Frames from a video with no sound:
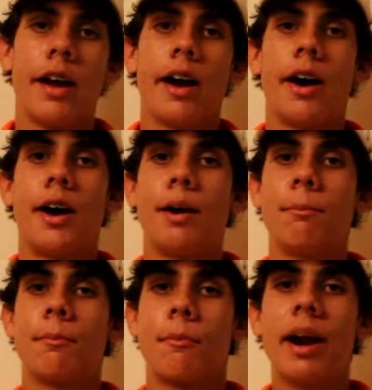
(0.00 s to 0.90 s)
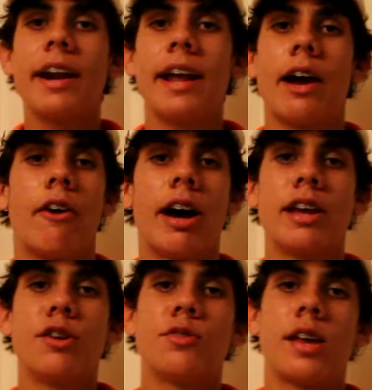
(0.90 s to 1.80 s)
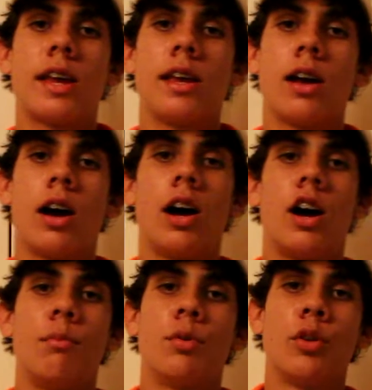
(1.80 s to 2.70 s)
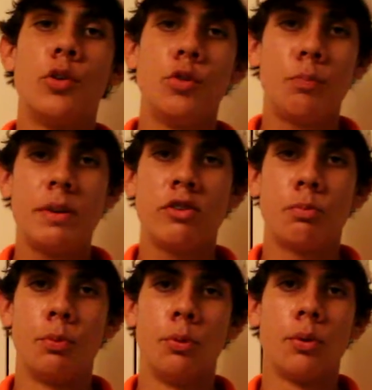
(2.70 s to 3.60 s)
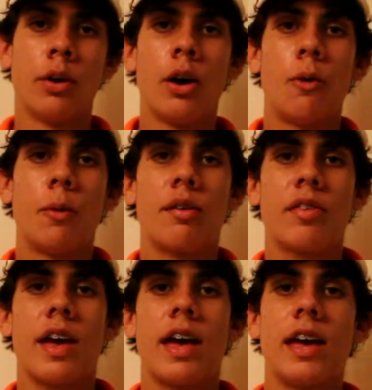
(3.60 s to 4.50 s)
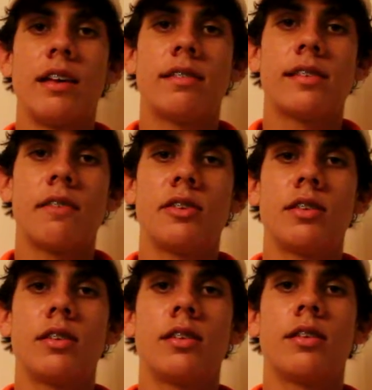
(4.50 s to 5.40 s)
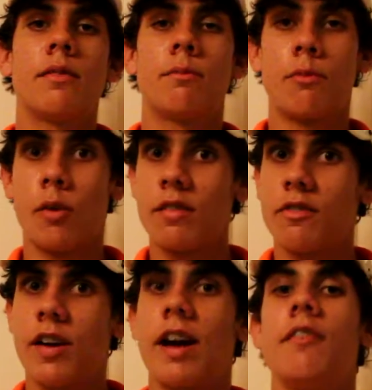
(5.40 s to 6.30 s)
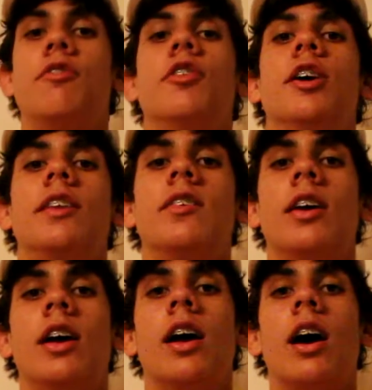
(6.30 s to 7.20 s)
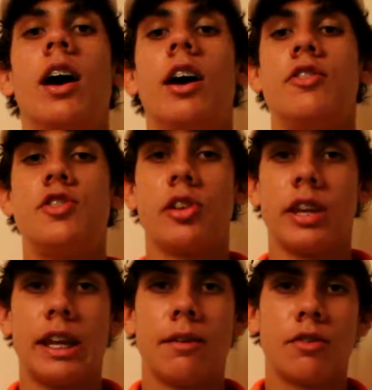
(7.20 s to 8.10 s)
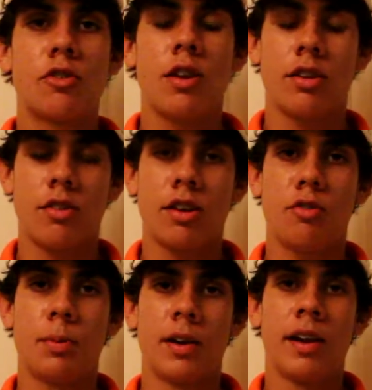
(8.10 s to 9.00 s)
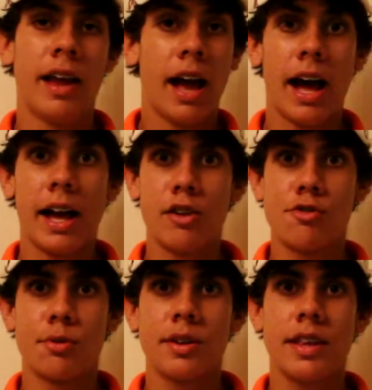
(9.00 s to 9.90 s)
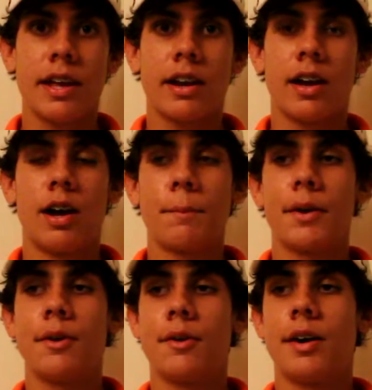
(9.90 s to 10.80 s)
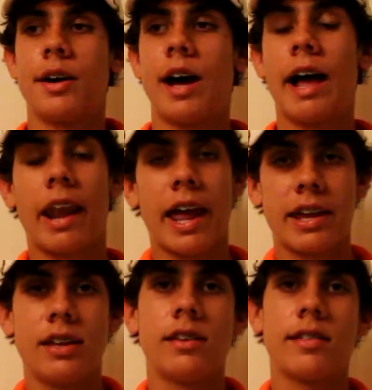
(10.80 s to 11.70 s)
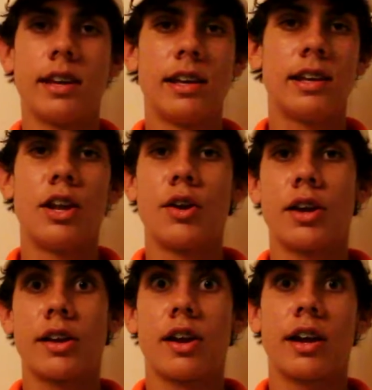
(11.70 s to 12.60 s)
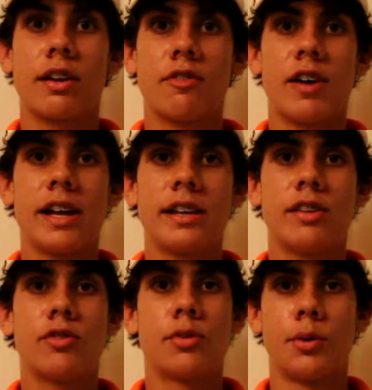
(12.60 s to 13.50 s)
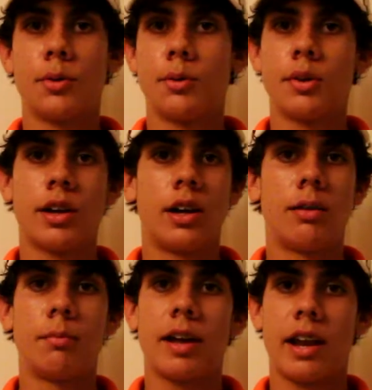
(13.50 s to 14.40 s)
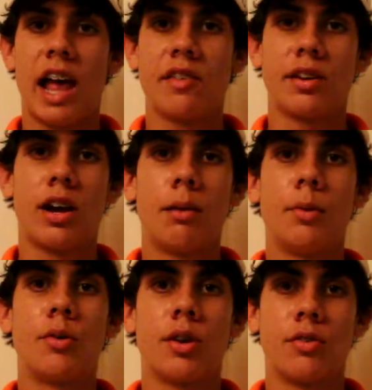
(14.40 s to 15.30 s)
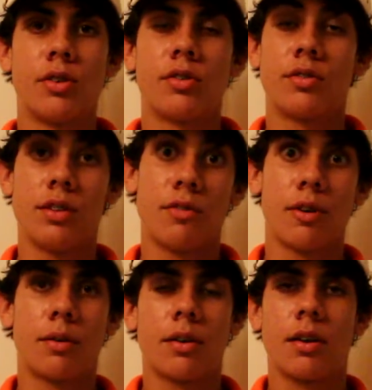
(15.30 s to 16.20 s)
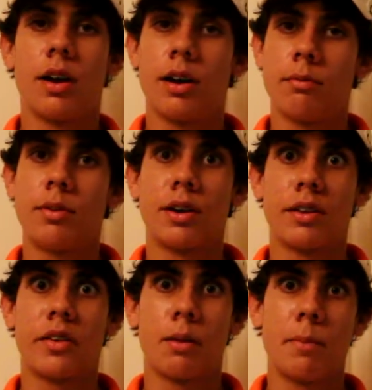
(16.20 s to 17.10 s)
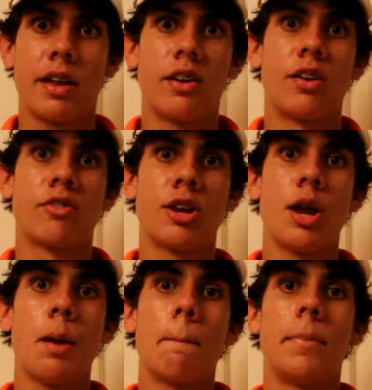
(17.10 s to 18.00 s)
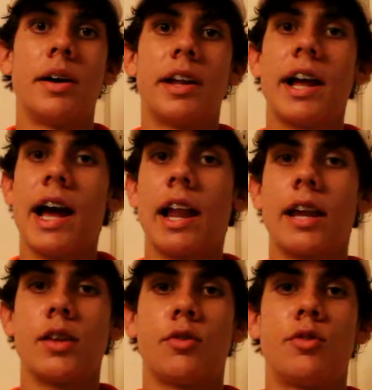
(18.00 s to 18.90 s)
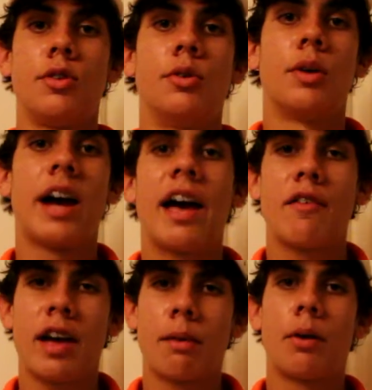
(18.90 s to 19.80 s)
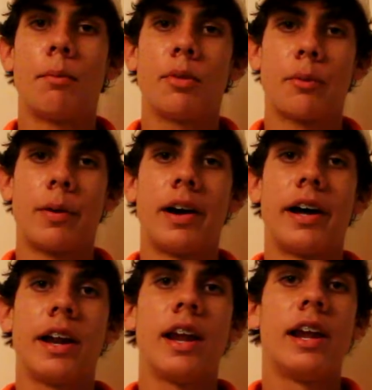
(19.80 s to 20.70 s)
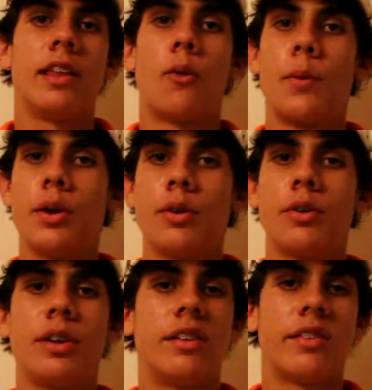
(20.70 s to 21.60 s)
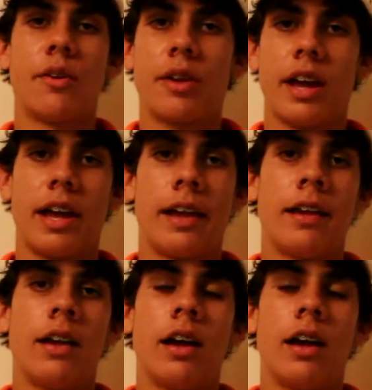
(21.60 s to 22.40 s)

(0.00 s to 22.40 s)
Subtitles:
Right now, I use a loose speed spool with a 7.5 foot agility Shakespeare. I enjoy that combo. I like it. You know, you're not gonna find it sold as a combo because they're different. They're competitors, but I like those two. I have had a problem with the rod and the reel. It's okay.